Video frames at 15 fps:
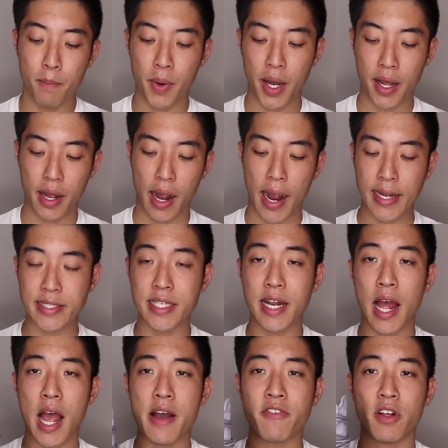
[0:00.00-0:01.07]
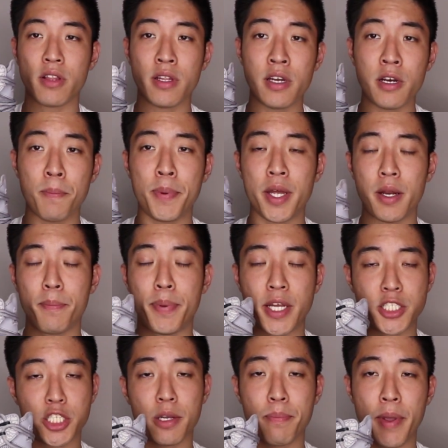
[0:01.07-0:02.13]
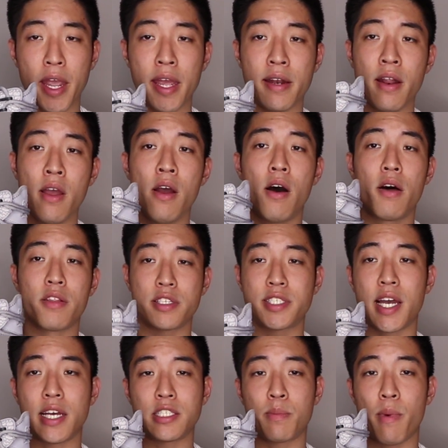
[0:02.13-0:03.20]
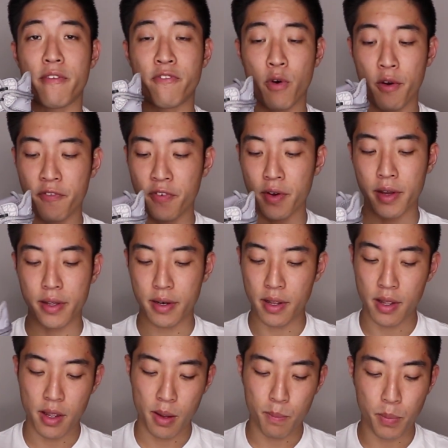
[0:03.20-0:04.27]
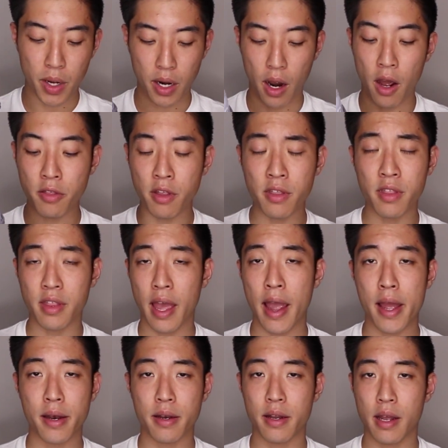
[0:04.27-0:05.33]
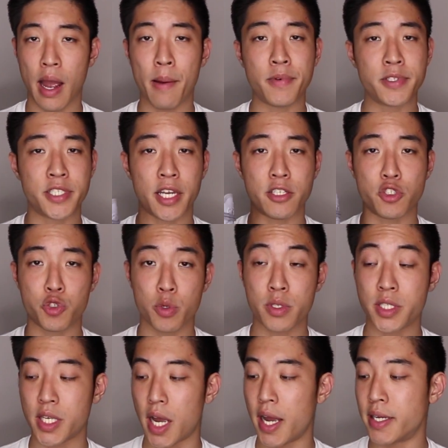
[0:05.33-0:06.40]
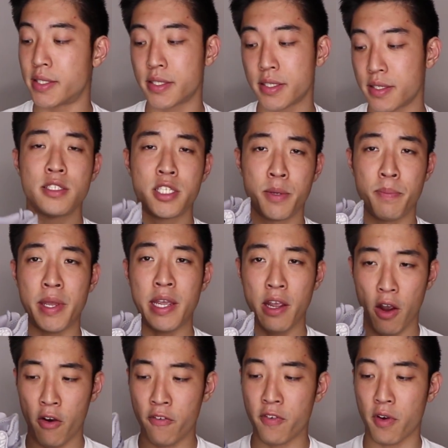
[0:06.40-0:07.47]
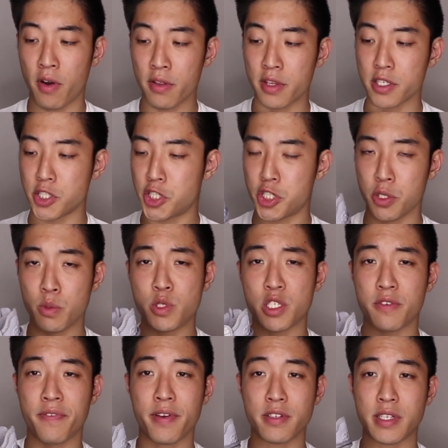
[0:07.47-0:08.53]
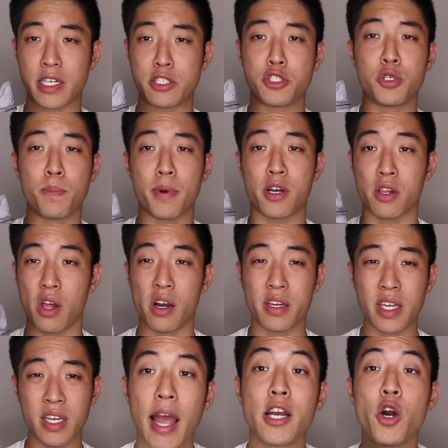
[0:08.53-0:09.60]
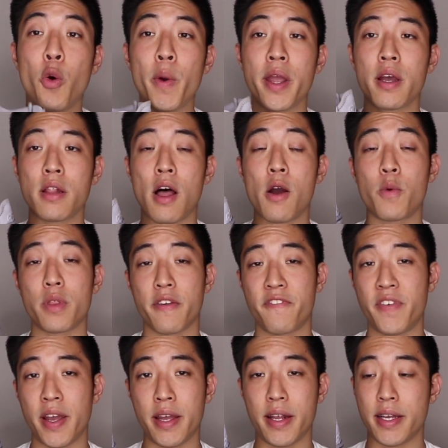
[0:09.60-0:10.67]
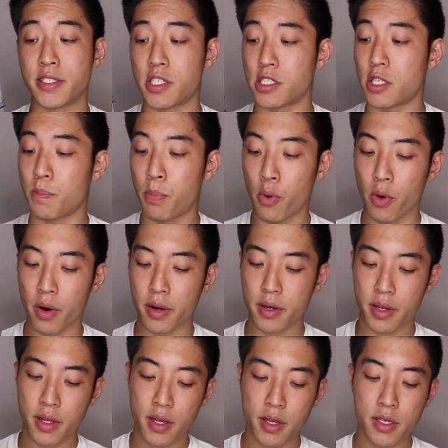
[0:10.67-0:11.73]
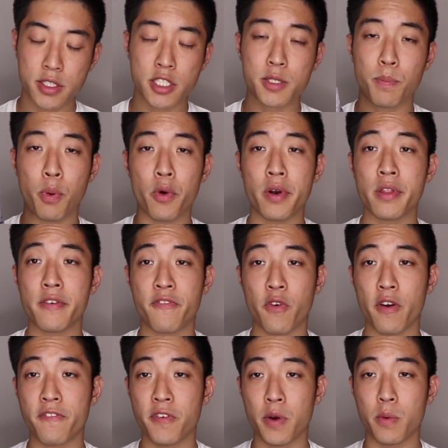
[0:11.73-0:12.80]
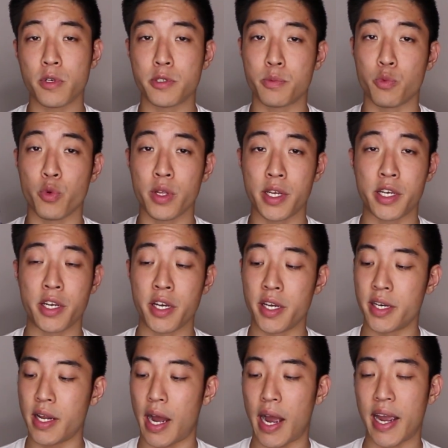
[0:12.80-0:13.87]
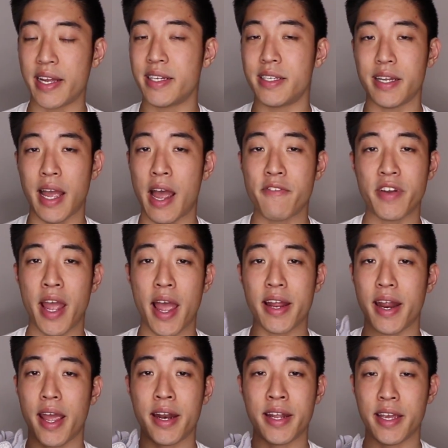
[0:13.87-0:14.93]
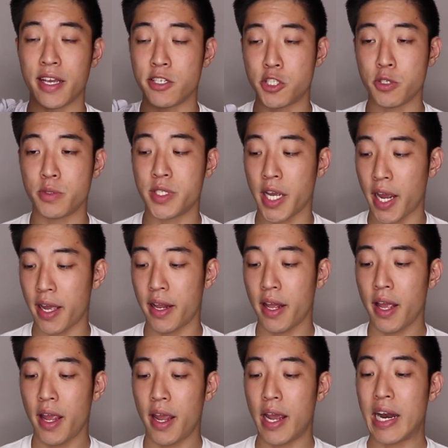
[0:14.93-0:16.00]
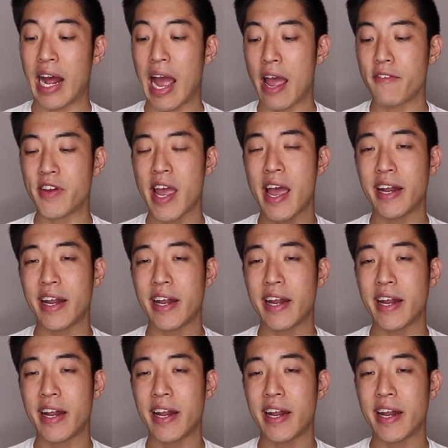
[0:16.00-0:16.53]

but I did have a little bit of pinching pain on the sides of my forefoot. But other than that, I would say it's true to size. To me, overall, the shoe just feels like super clunky. And going along with the fit is the support. Support in the forefoot was really good. I haven't had any issues yet, and I haven't